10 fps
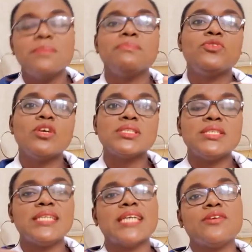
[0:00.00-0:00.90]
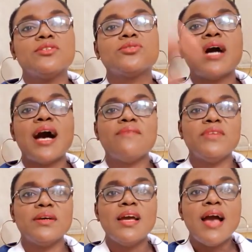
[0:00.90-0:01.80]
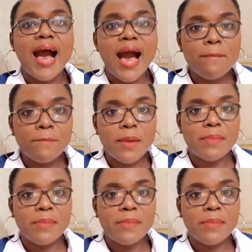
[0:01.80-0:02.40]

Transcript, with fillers: In those days, I used to have the hamper